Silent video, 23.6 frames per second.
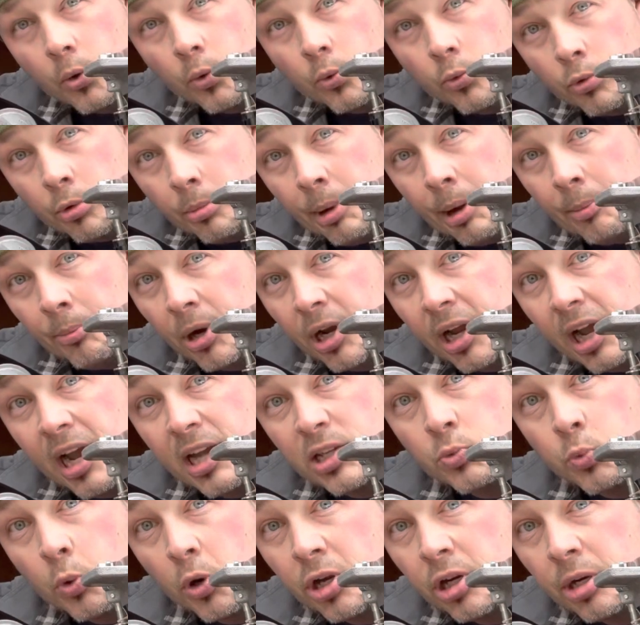Remember
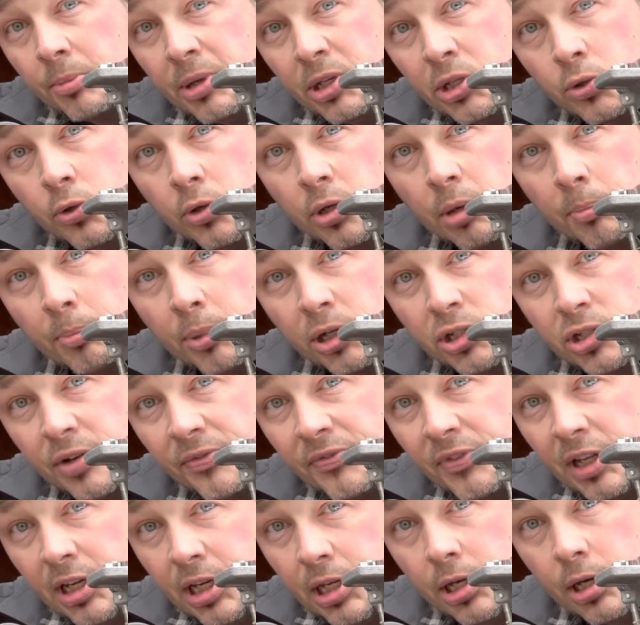guys, we're gonna be doing a bunch of
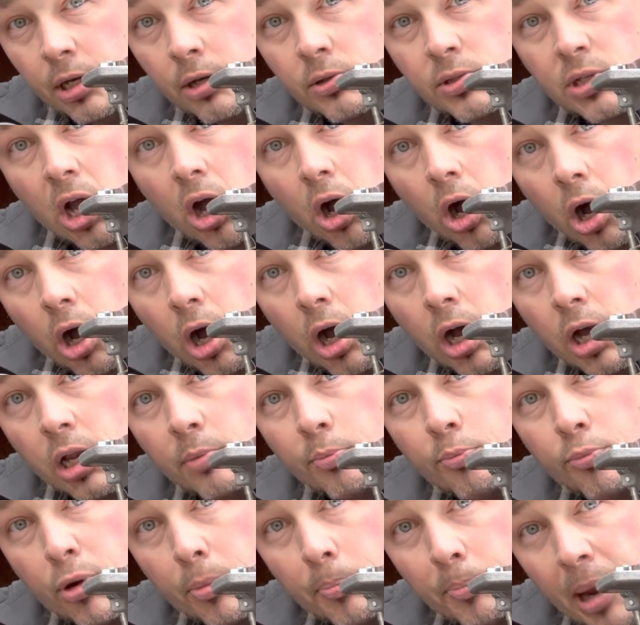videos on
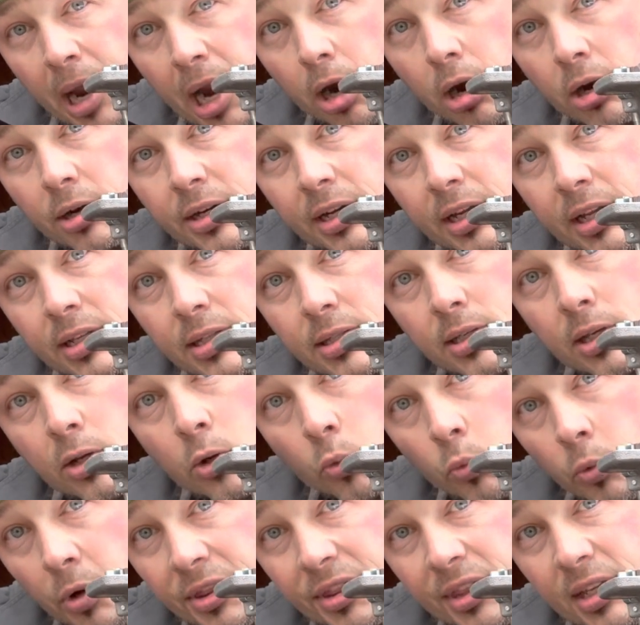preparedness
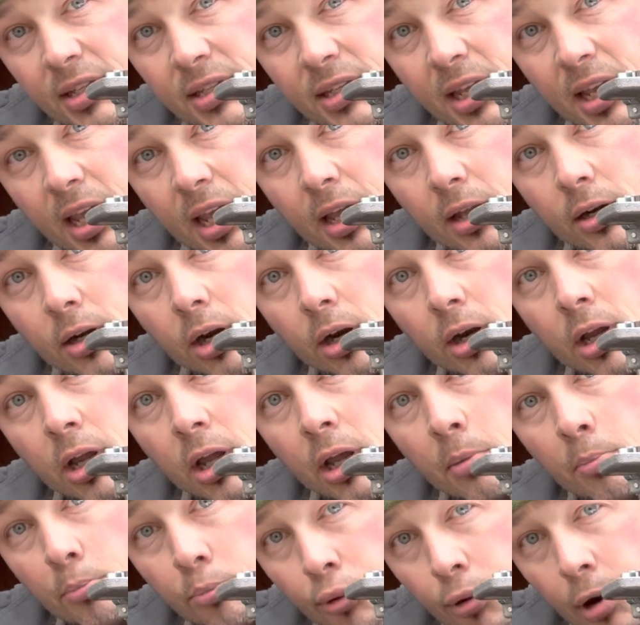with this canner,
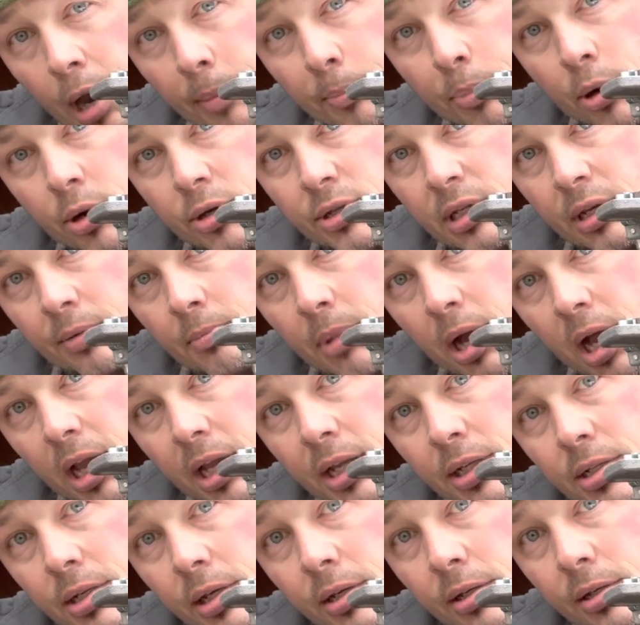preppers in
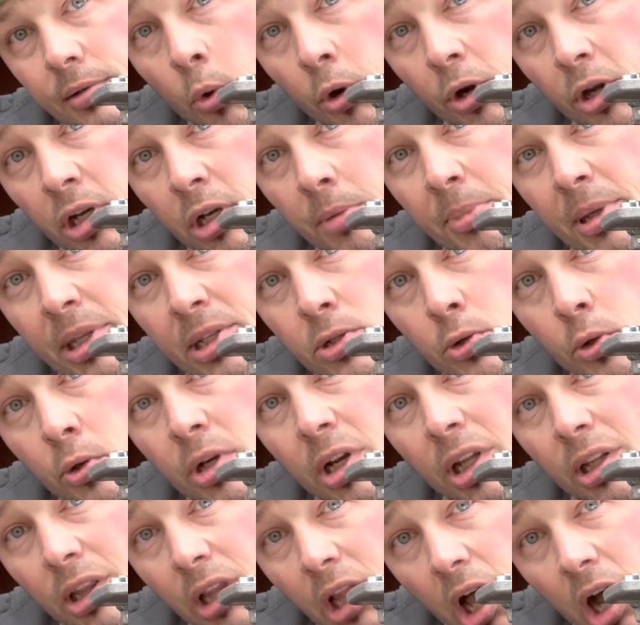mind. We're gonna be doing
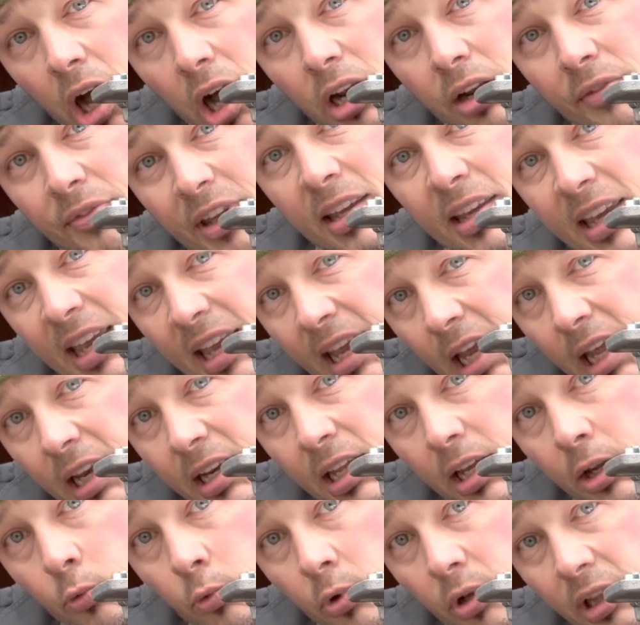a lot of
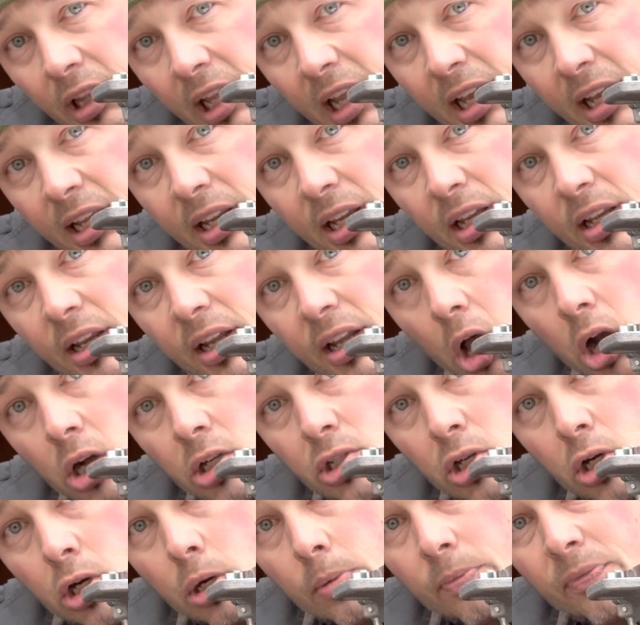canning related
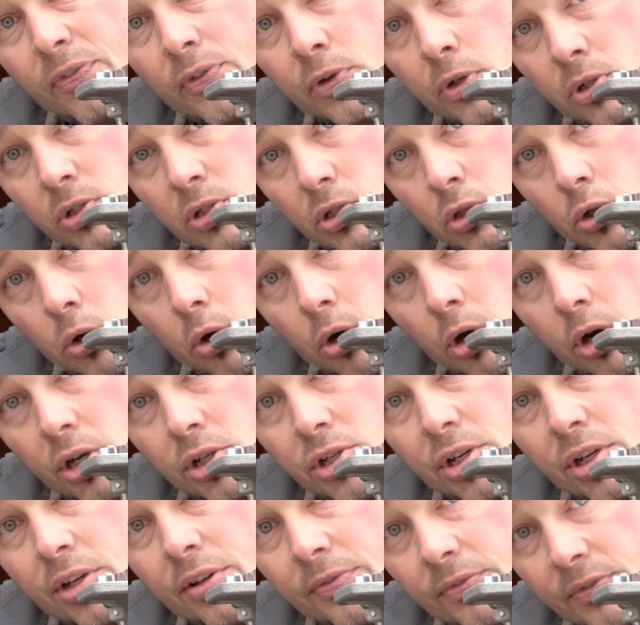long-term food
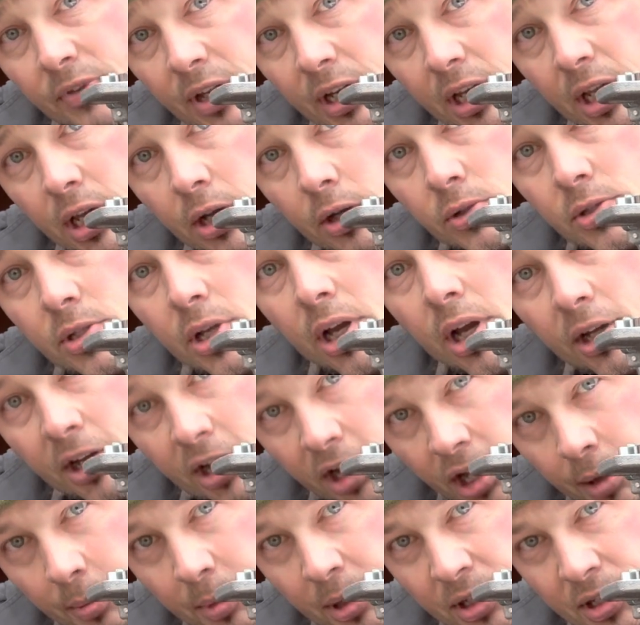storage videos
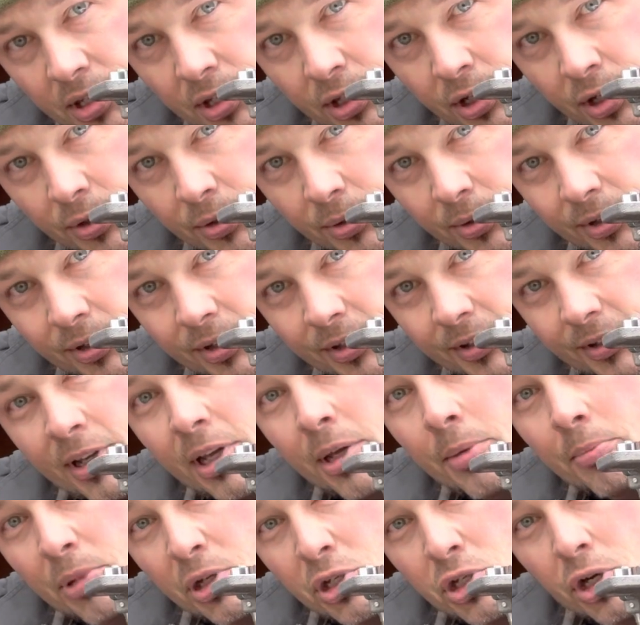coming soon.
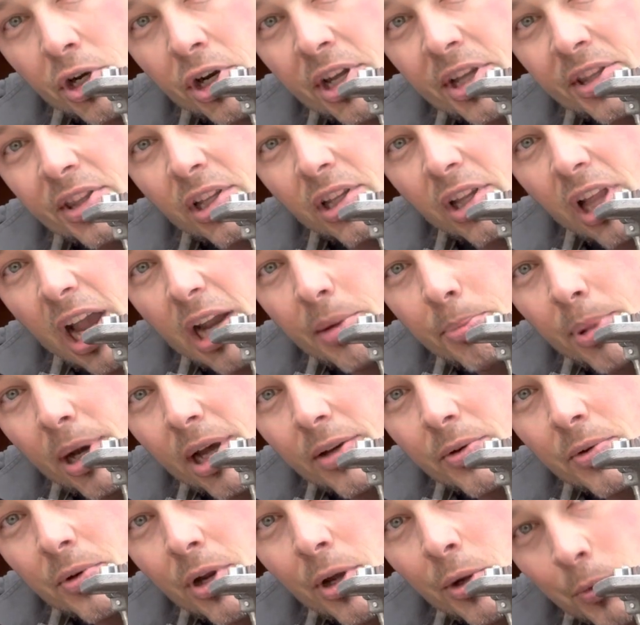Be sure to hit the like
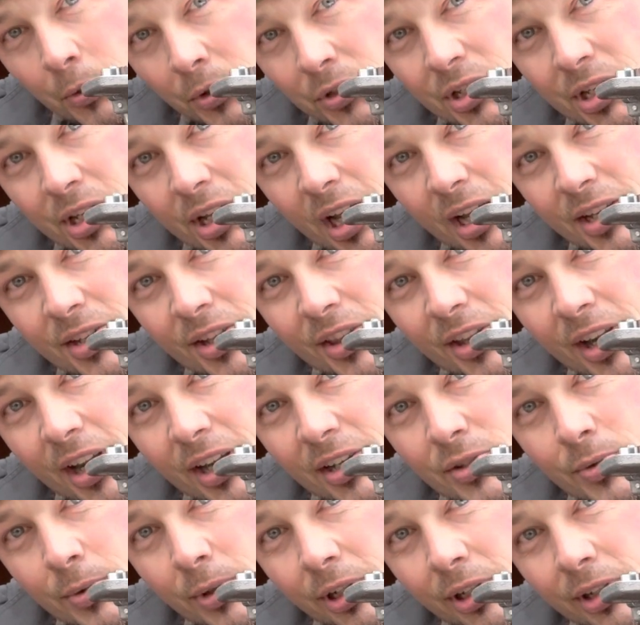button. We'll see you guys on the
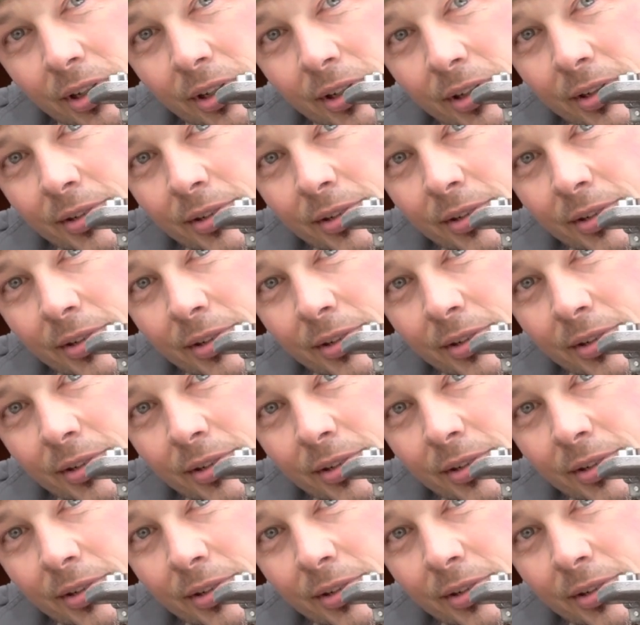next one.